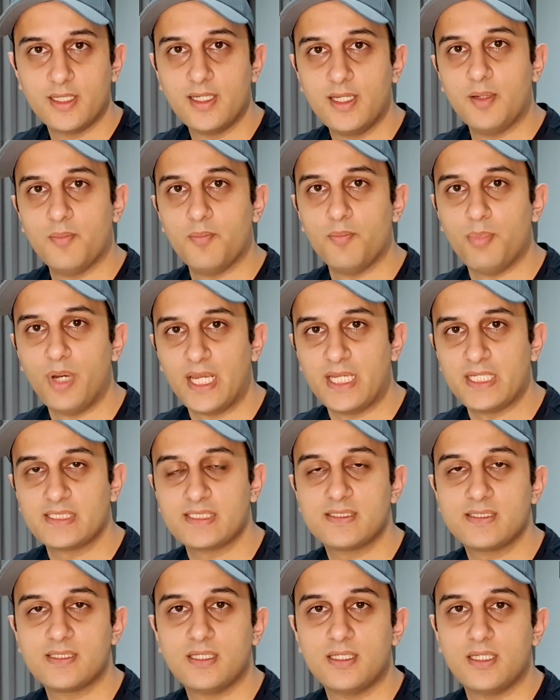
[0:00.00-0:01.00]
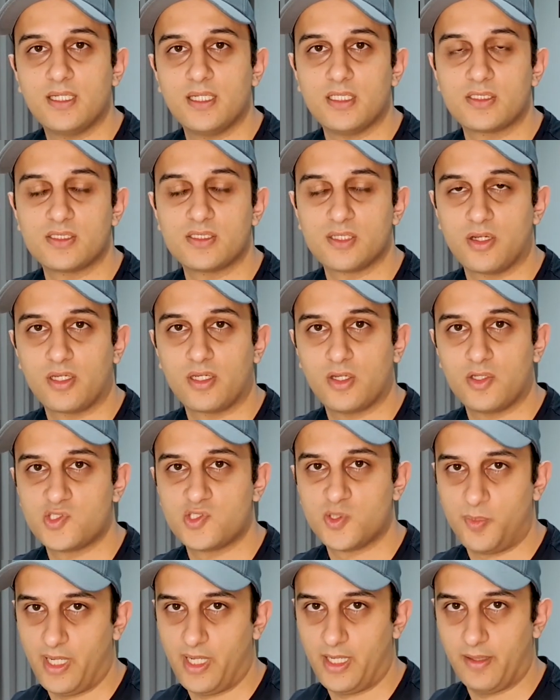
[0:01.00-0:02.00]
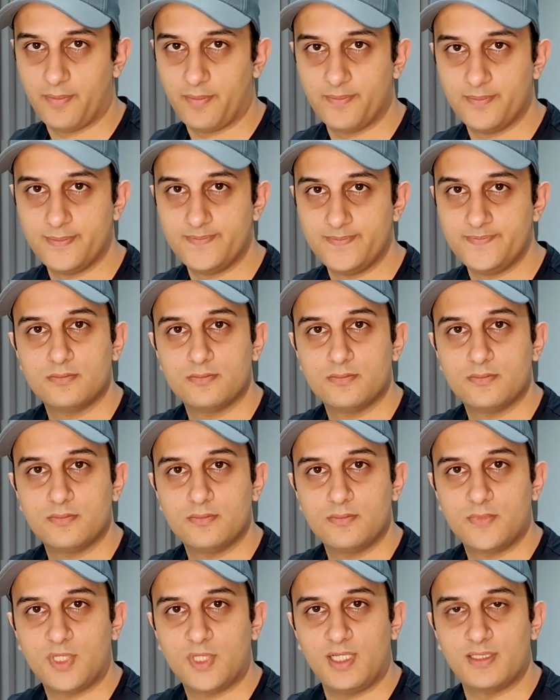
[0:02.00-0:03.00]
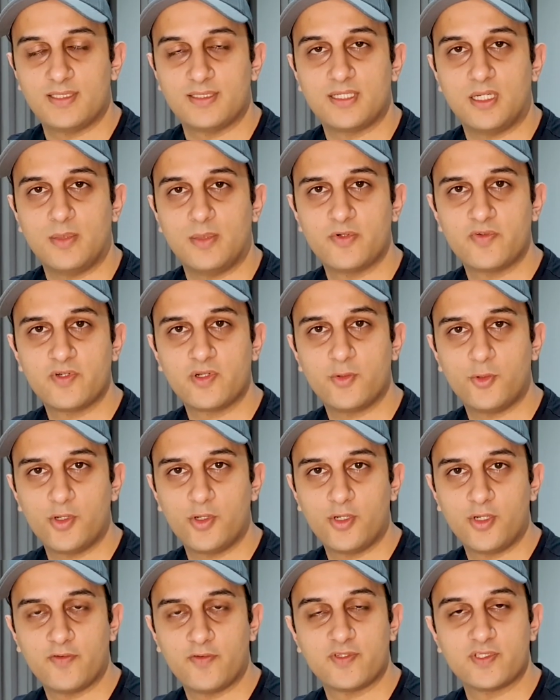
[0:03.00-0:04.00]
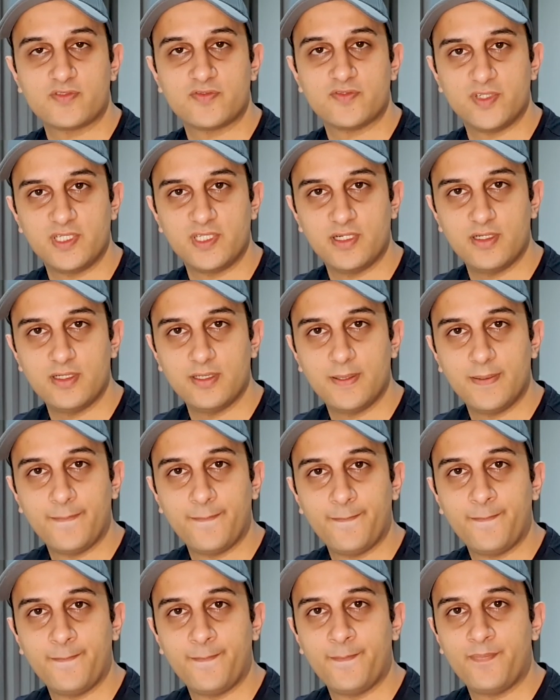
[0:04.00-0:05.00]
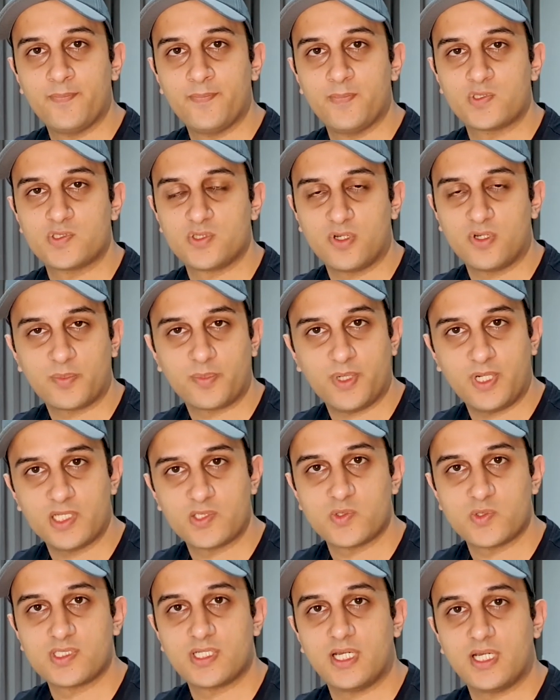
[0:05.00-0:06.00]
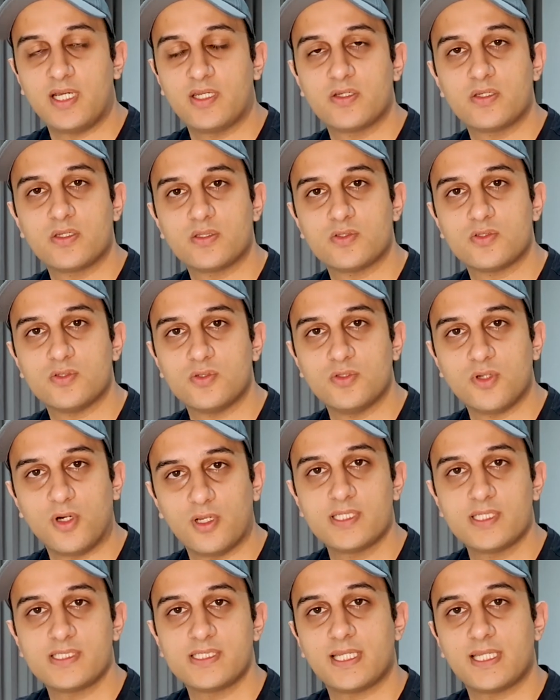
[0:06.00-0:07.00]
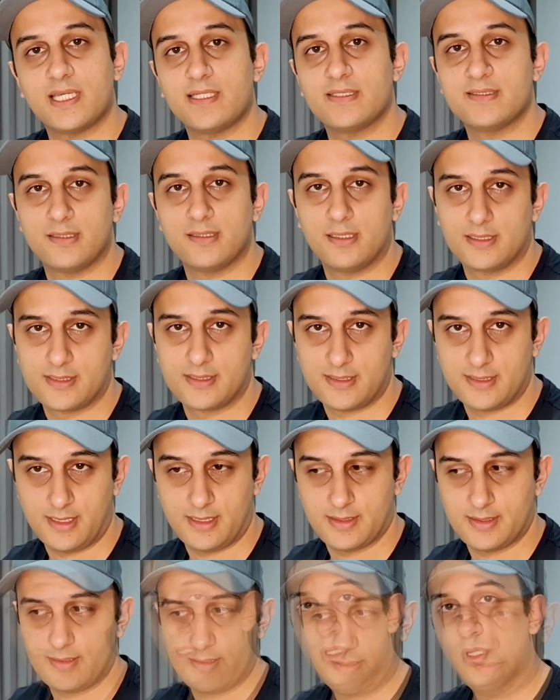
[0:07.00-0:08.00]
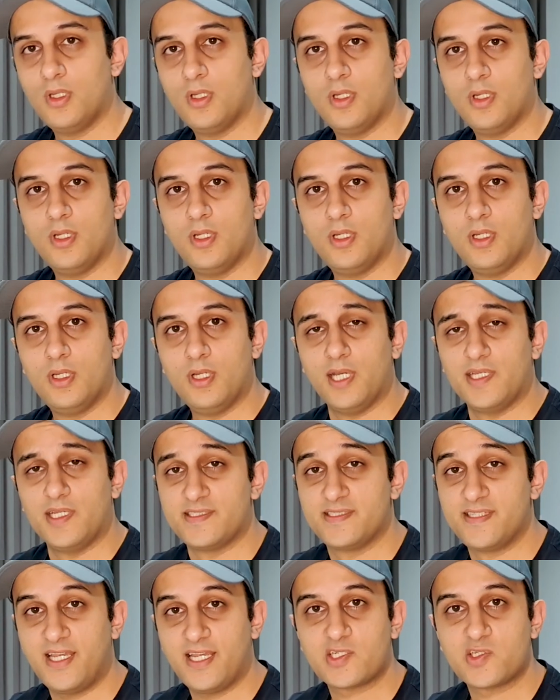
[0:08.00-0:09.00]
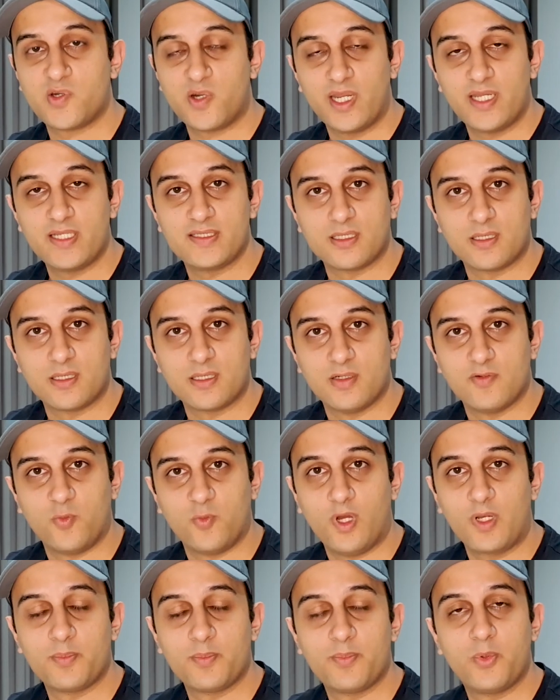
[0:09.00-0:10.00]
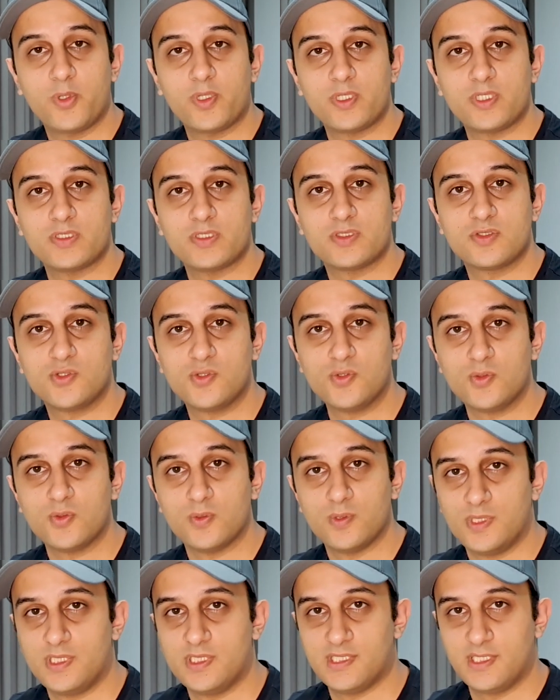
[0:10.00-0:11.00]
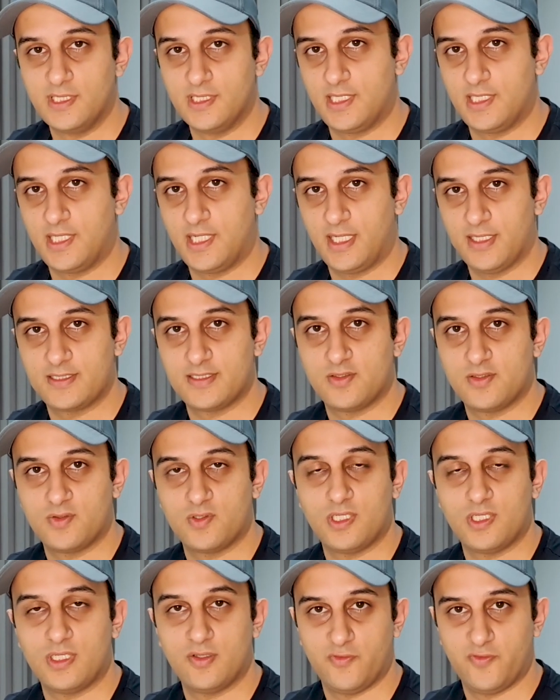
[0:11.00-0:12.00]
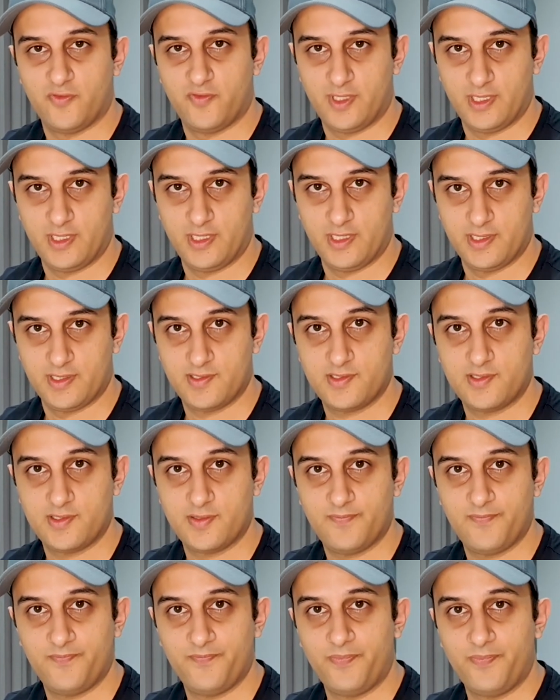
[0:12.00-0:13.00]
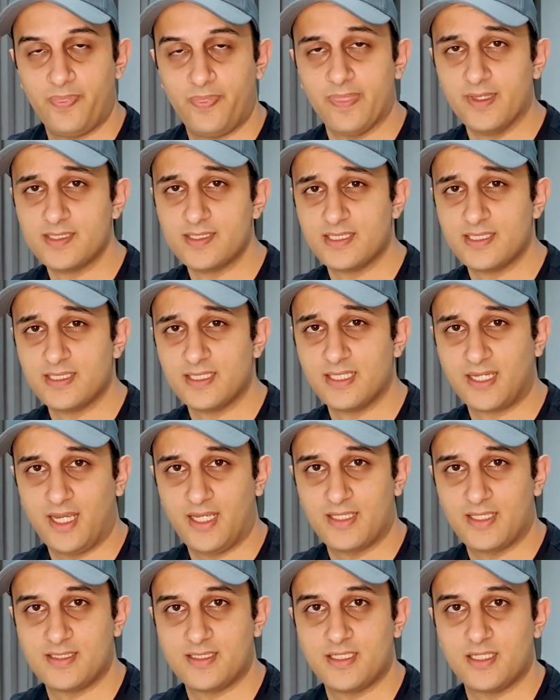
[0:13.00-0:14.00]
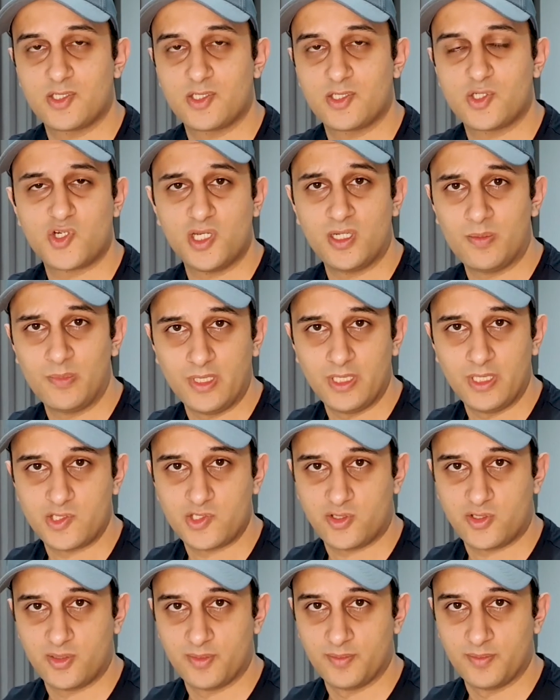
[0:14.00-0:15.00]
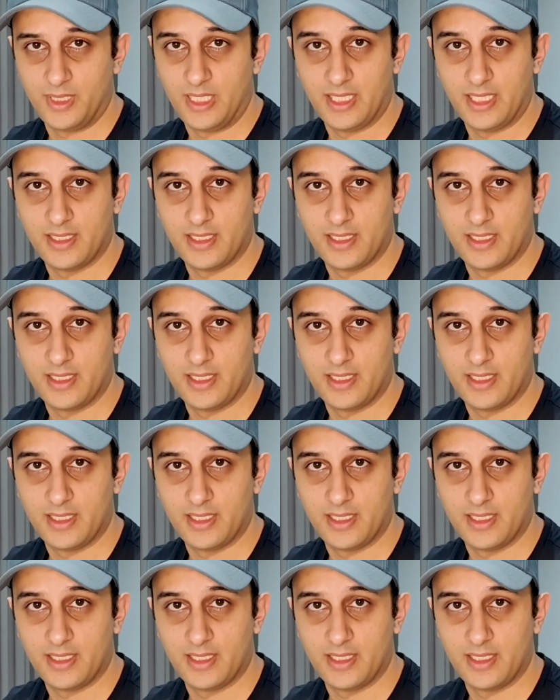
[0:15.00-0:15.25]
based in Tokyo, Japan. At the time of recording of this video, the stock price was $102.89. A ZAX rating of 1.2 is indicated on Yahoo Finance. This indicates an extremely strong buy,